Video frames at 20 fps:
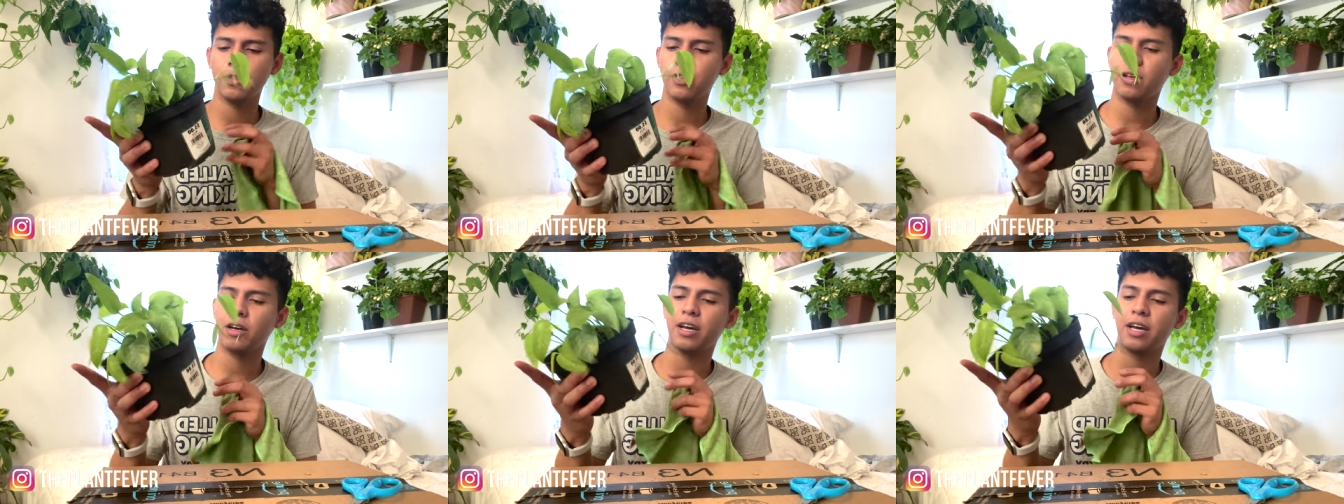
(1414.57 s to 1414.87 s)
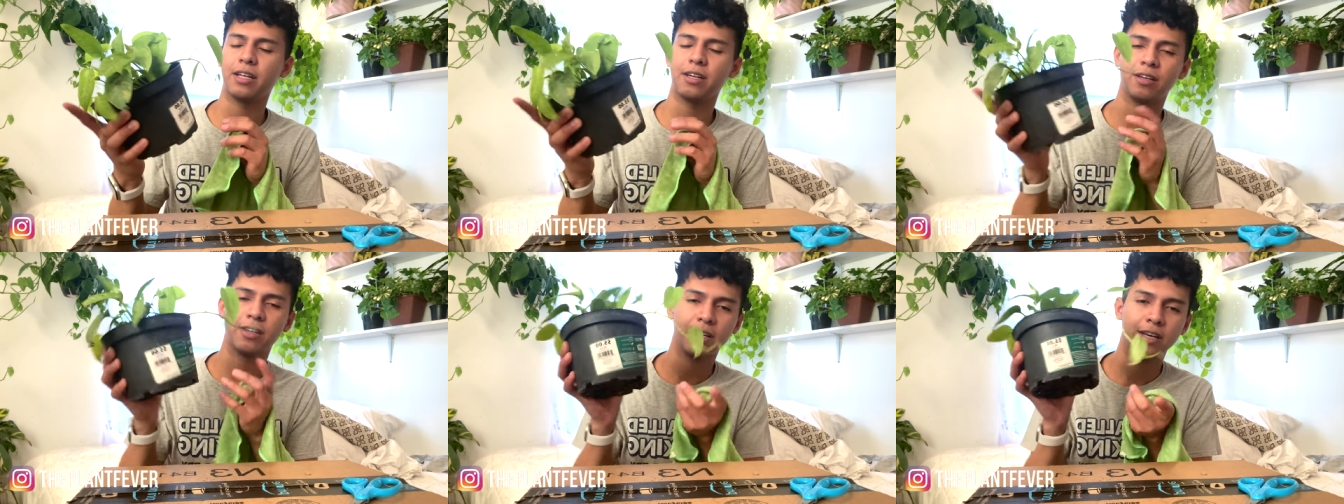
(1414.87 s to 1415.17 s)

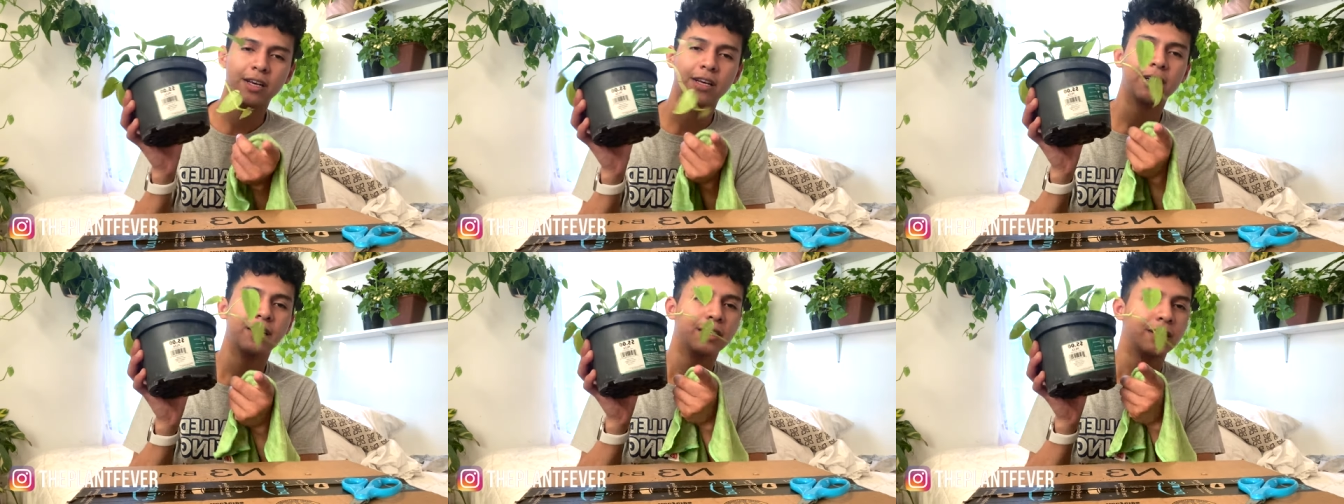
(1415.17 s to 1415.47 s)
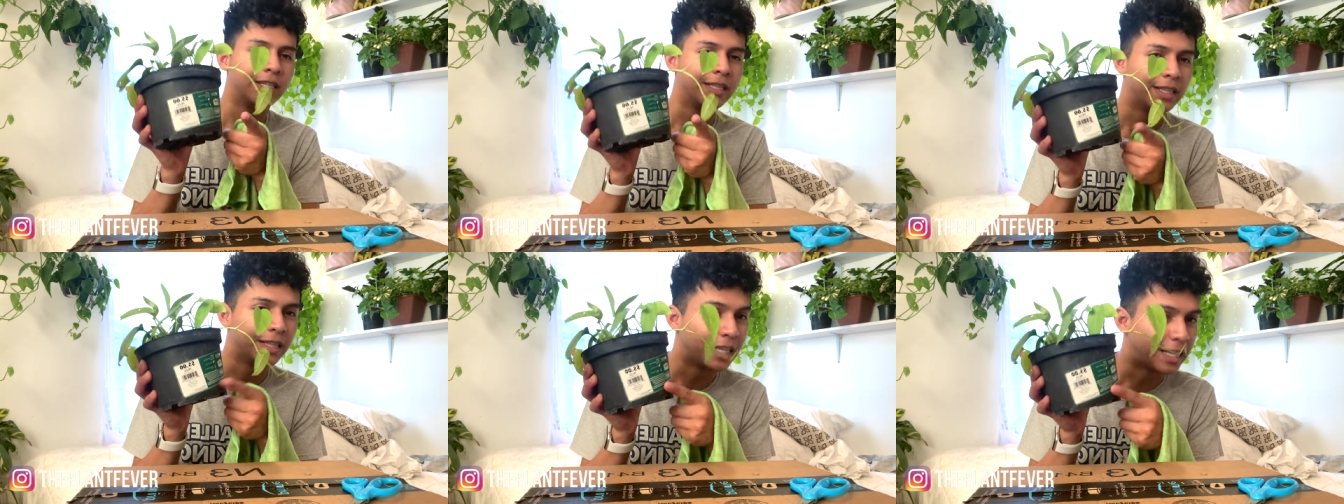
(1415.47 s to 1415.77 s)
again
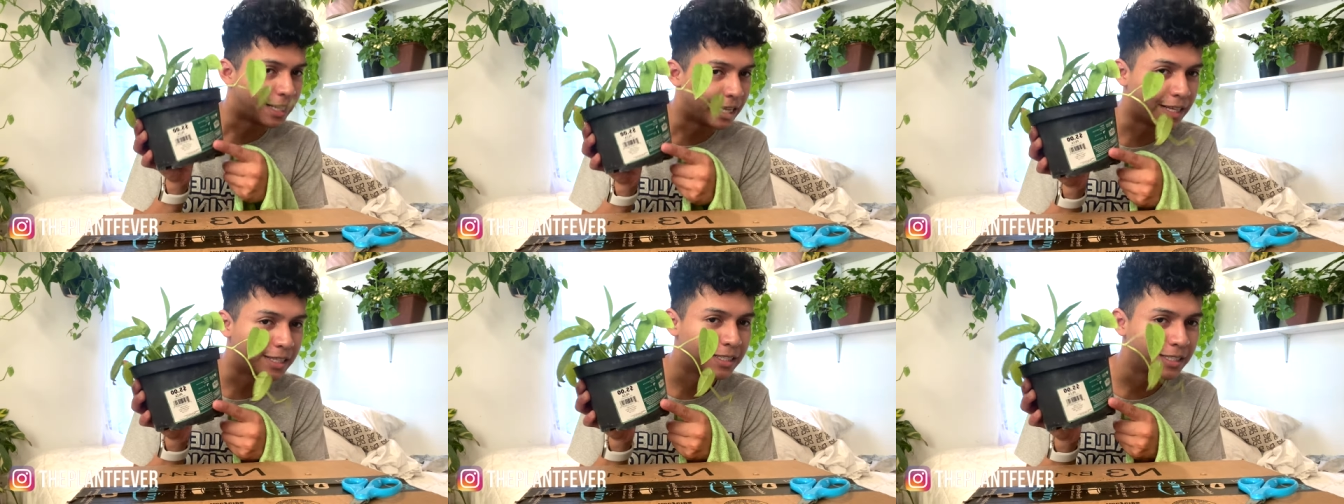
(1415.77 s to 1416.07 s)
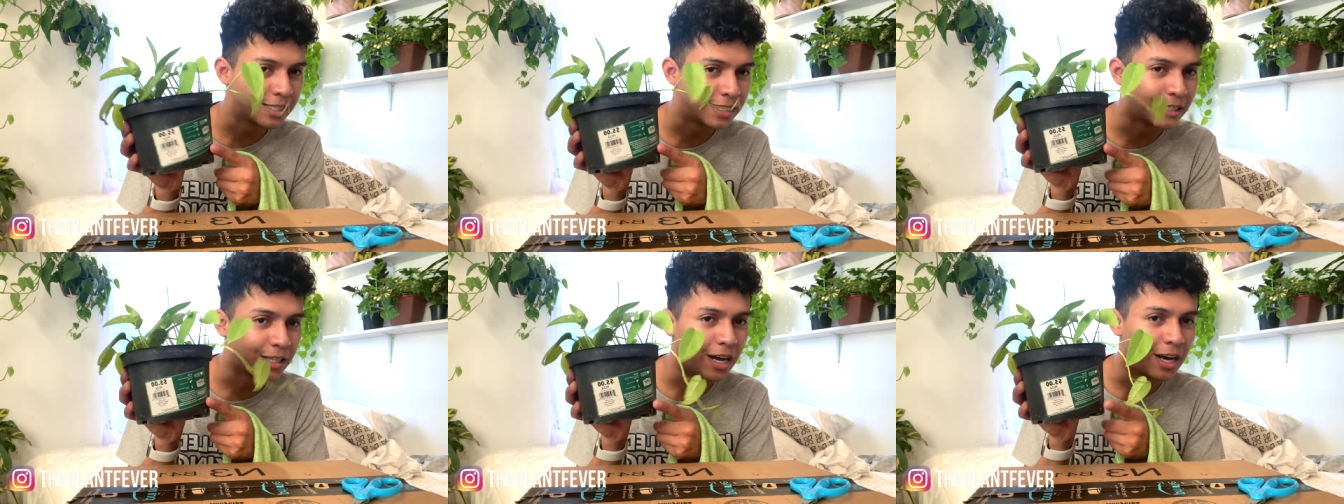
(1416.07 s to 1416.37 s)
this
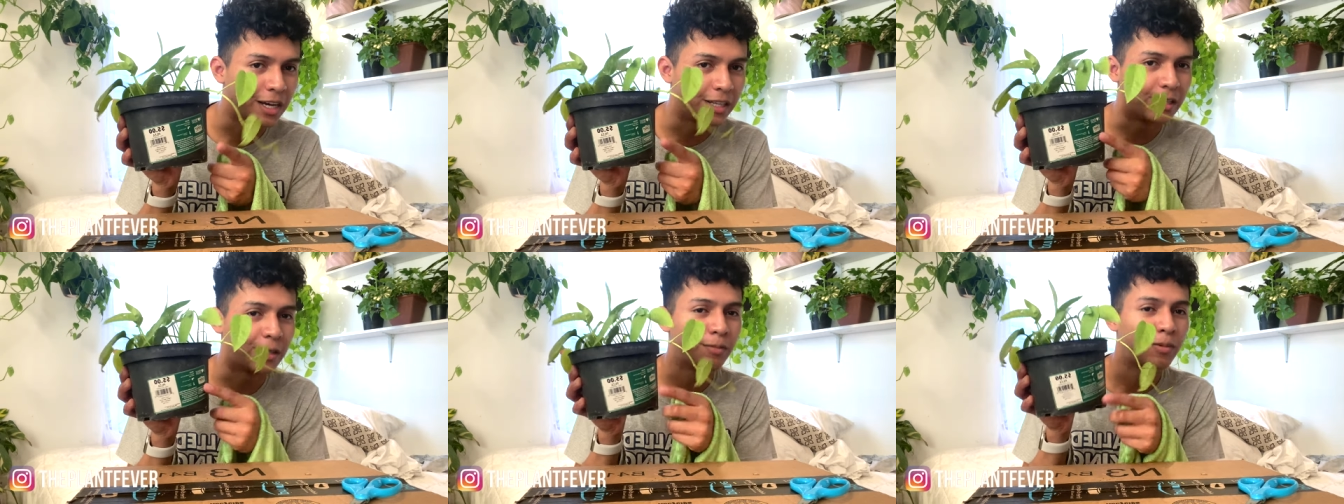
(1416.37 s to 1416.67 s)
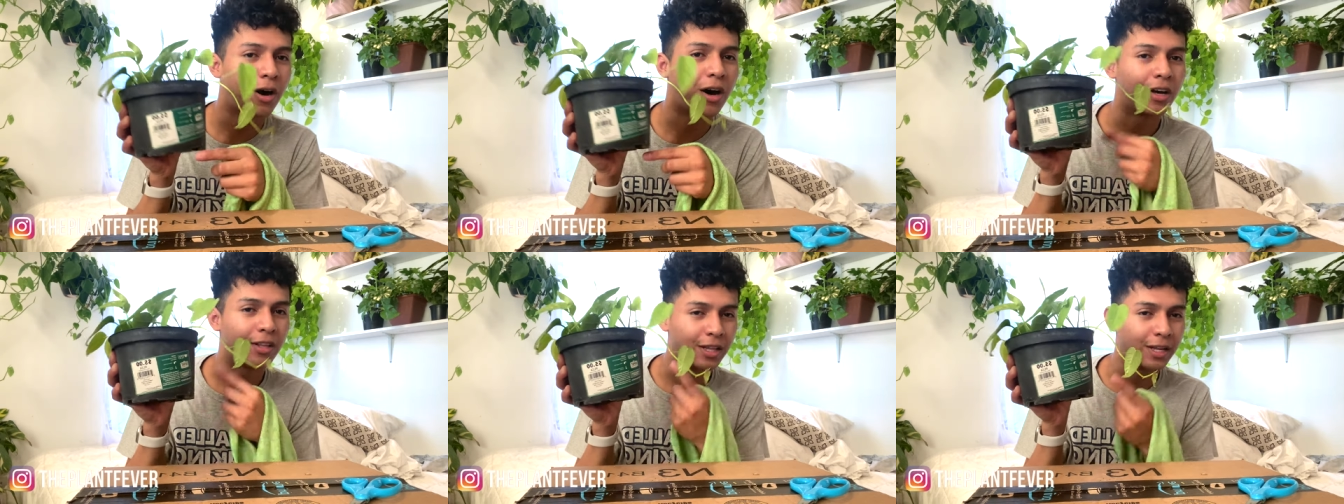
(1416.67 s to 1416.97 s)
is not the
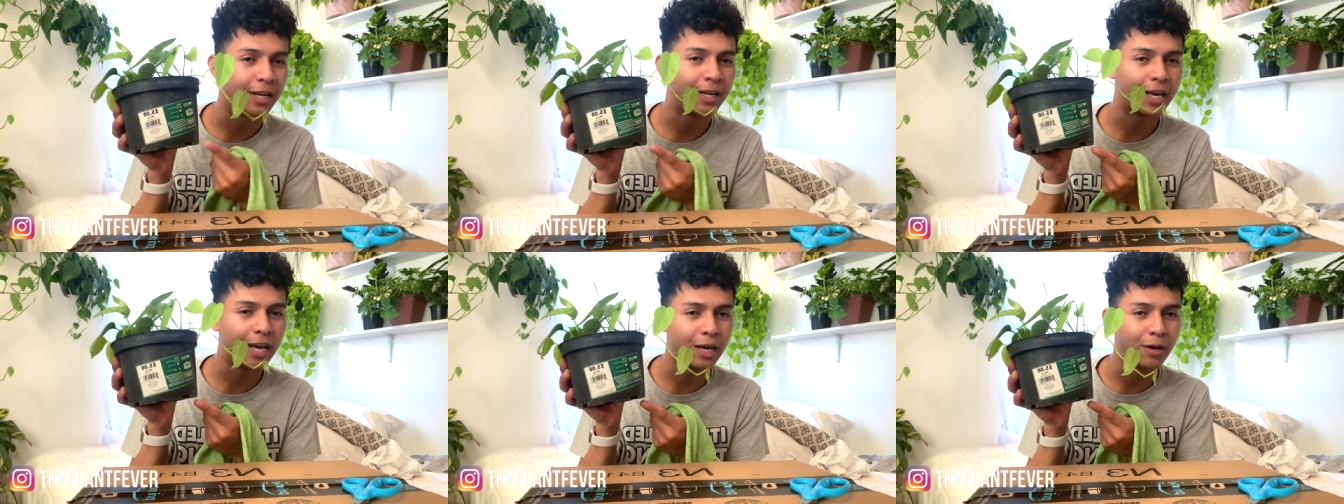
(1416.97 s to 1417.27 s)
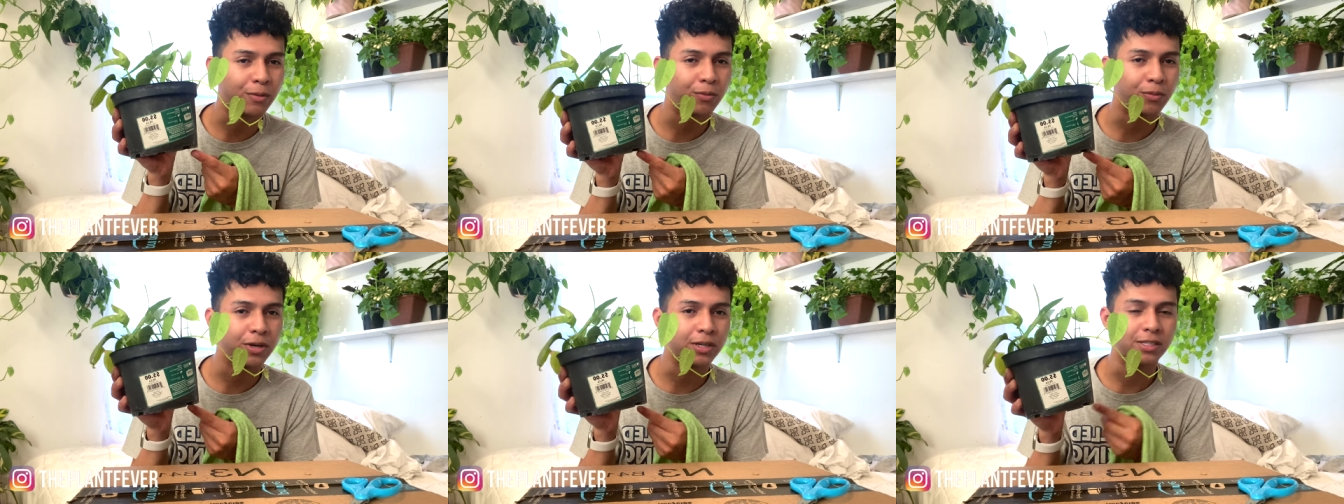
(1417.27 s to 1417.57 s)
pot that it
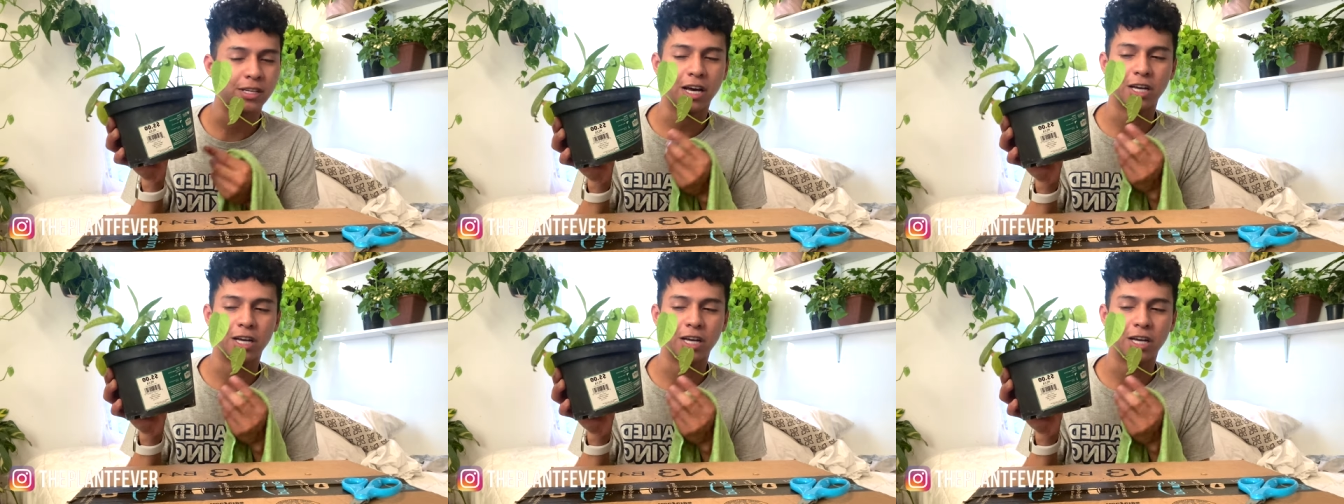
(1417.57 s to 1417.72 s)
came with.